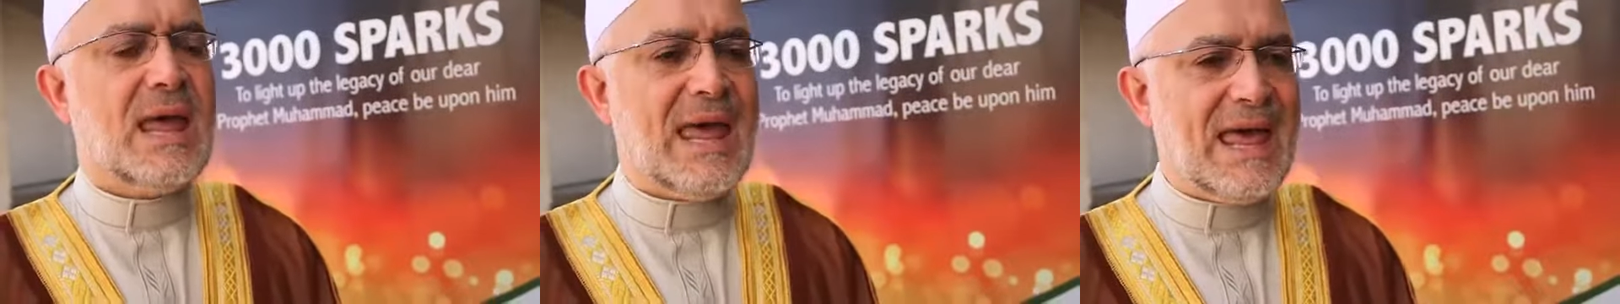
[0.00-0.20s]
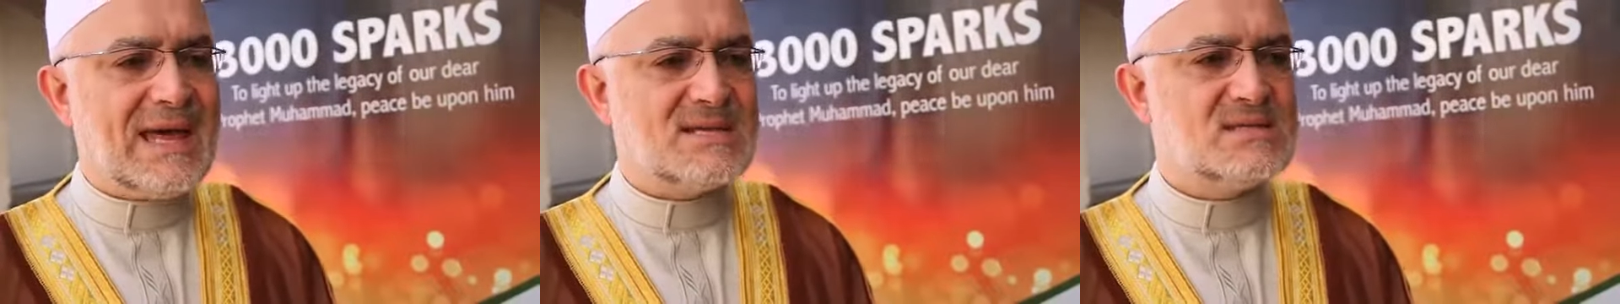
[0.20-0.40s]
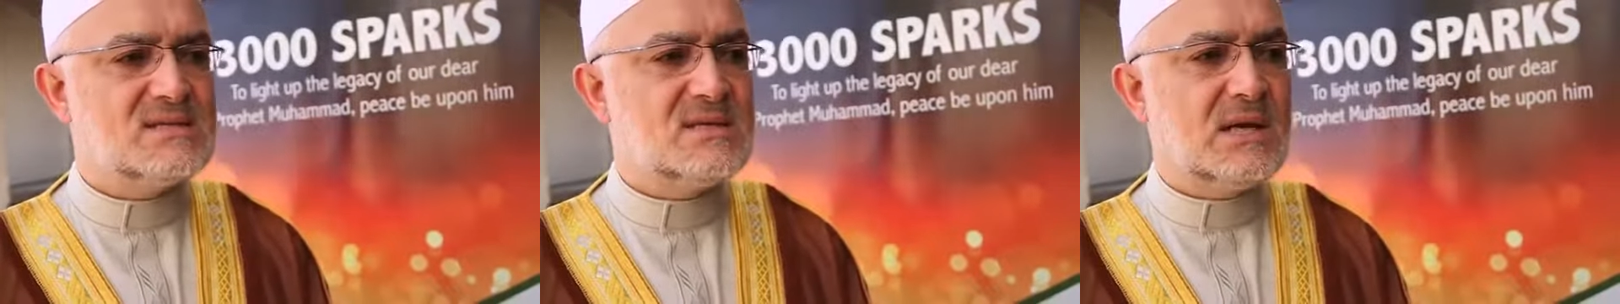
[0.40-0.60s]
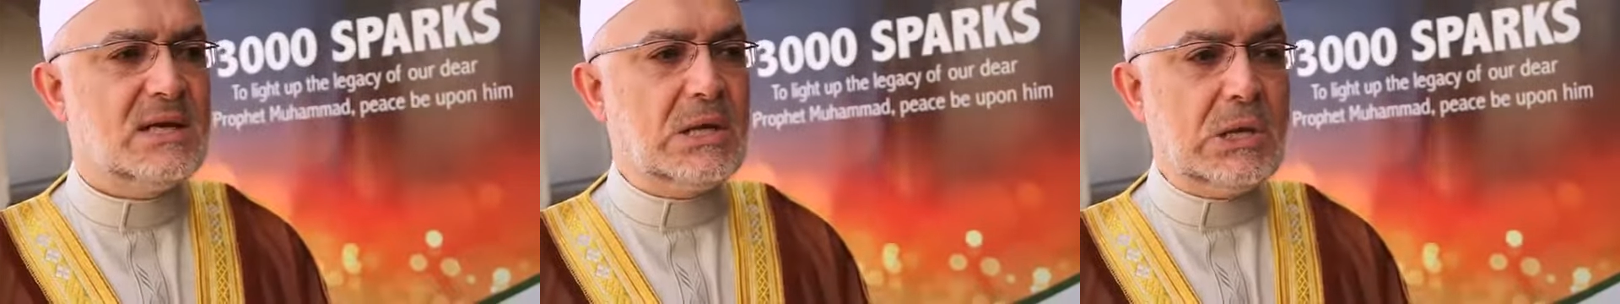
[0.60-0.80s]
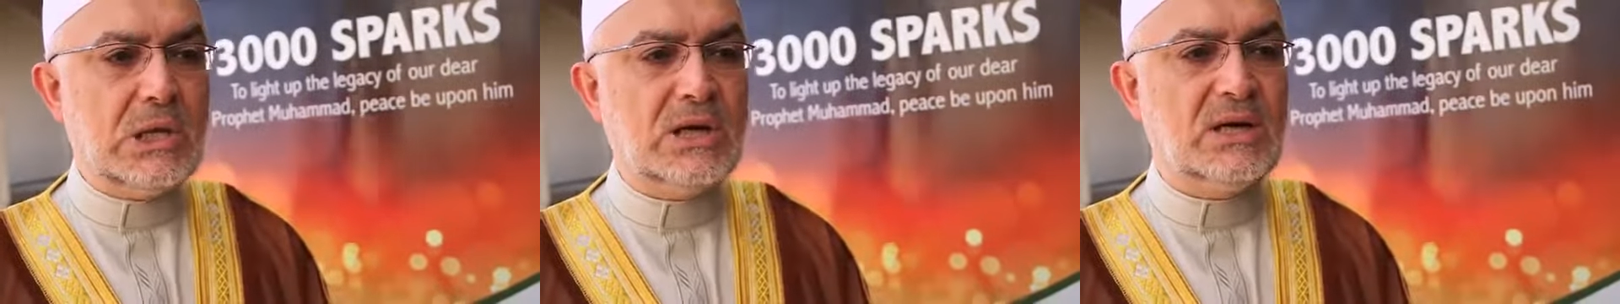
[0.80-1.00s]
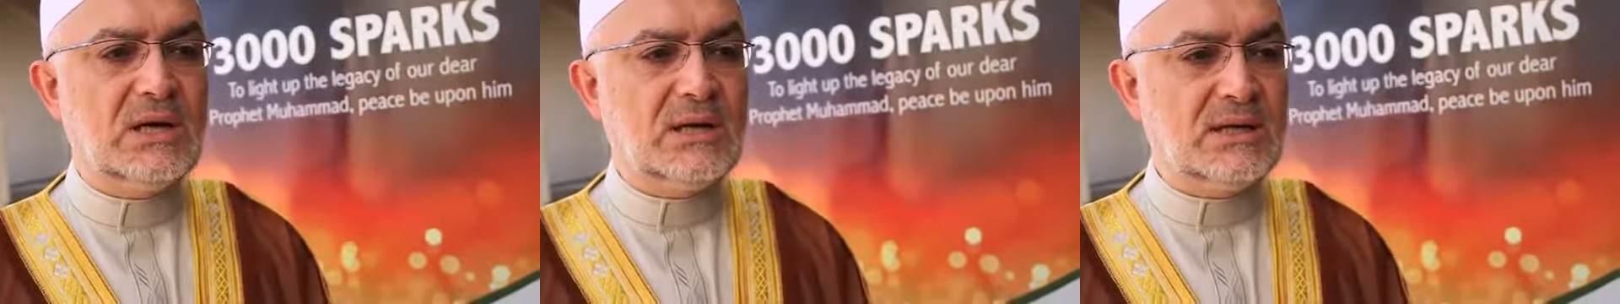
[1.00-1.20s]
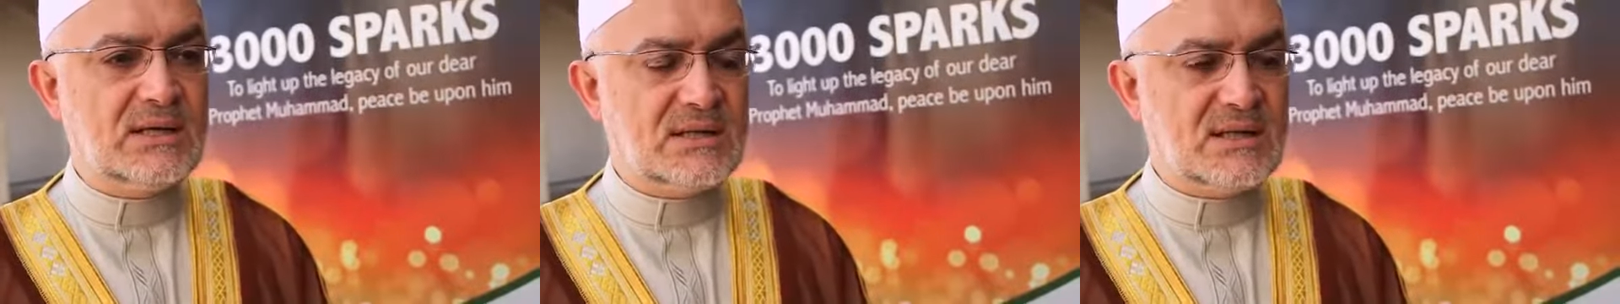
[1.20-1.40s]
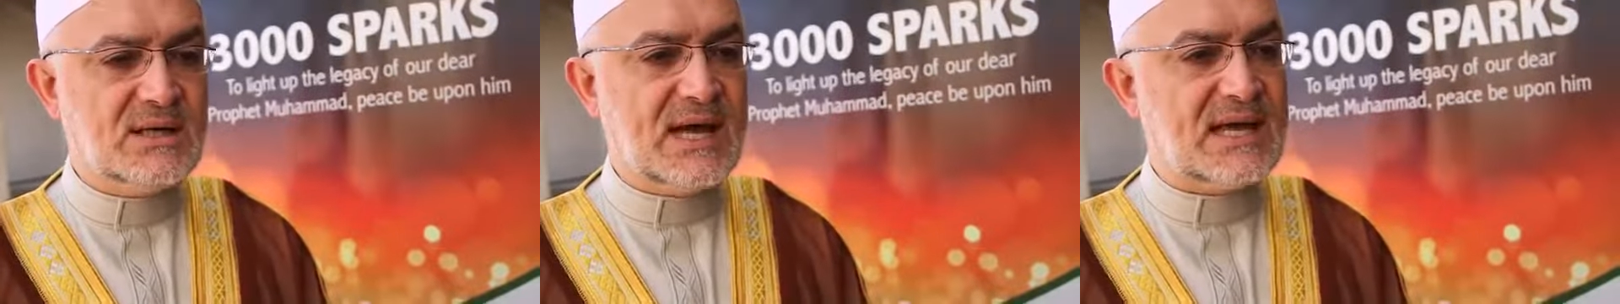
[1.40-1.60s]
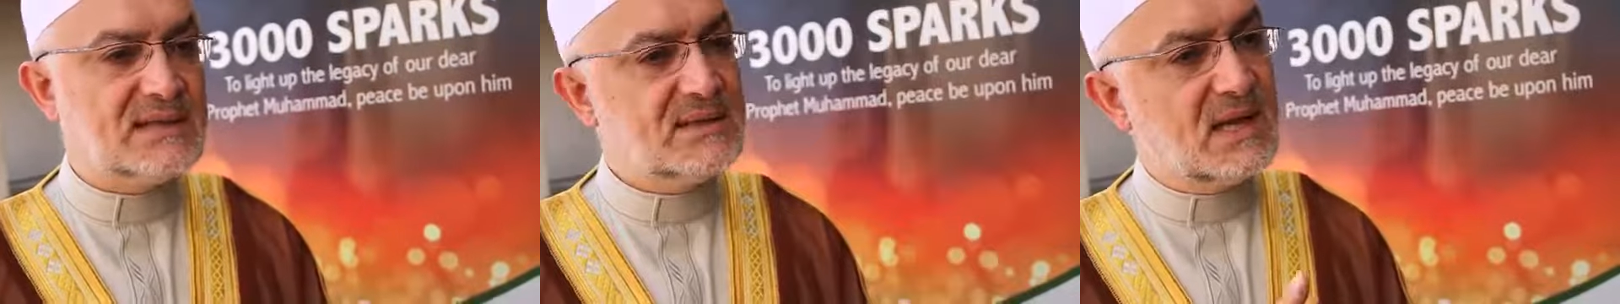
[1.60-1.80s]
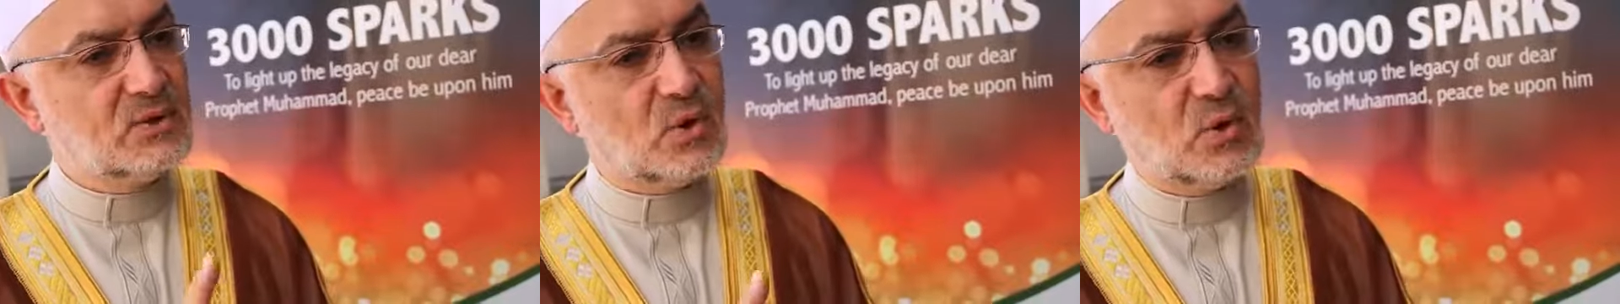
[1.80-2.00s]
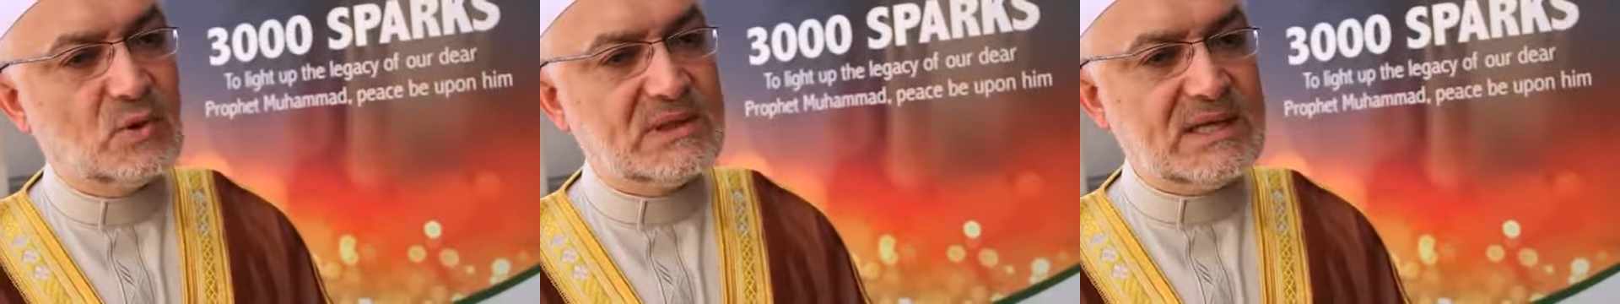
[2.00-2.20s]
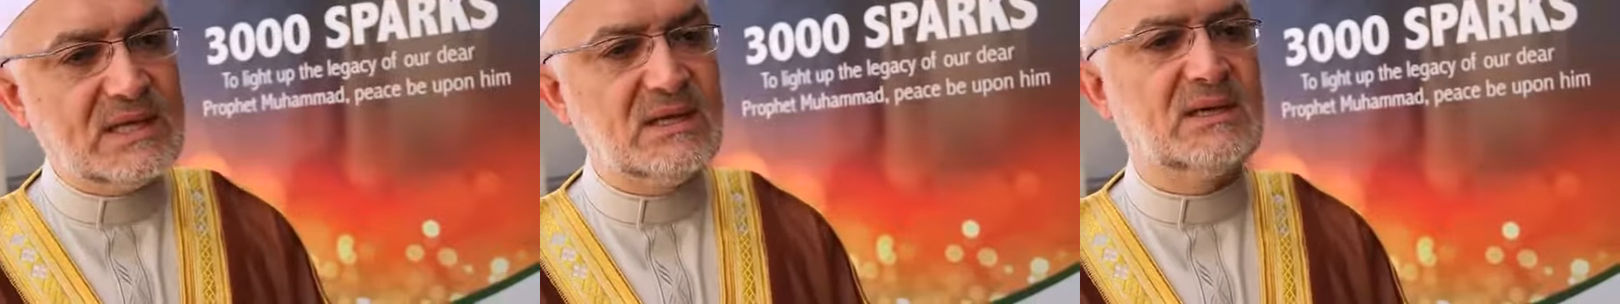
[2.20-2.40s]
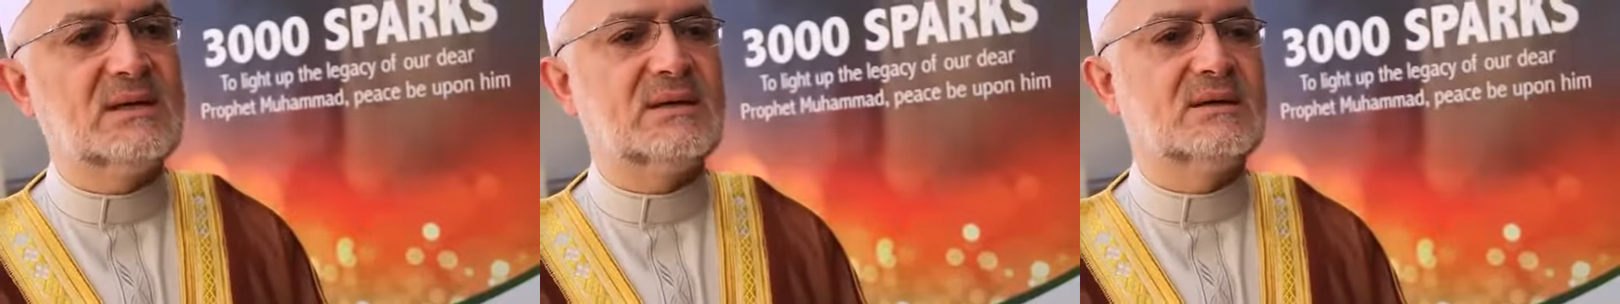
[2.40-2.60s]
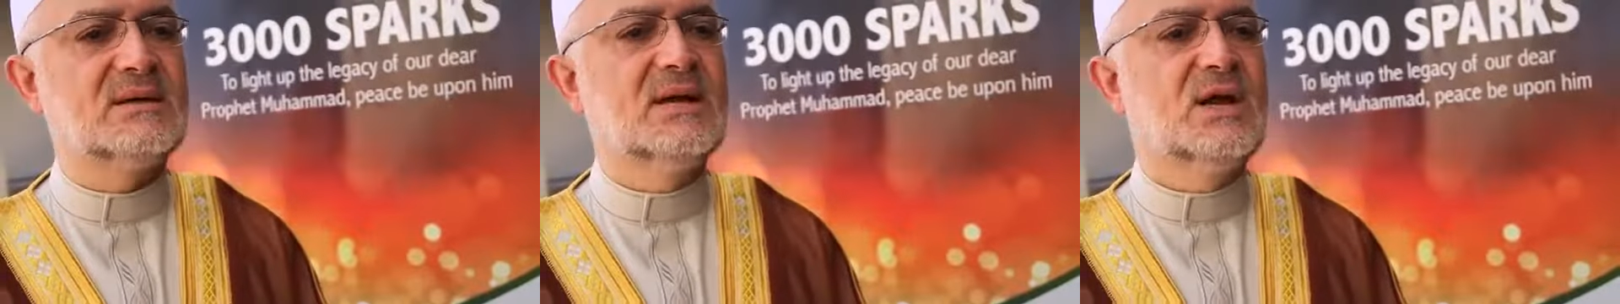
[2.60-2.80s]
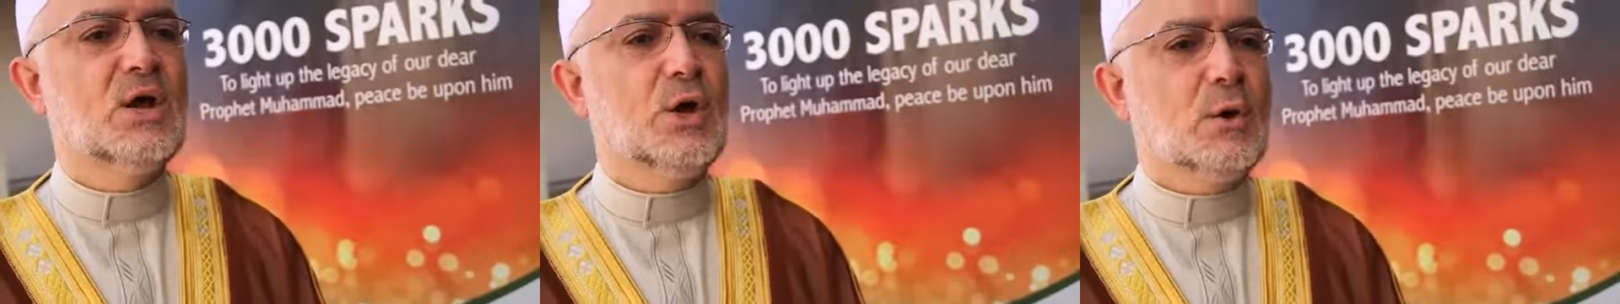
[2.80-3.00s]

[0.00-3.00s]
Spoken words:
and learn, and not only learn,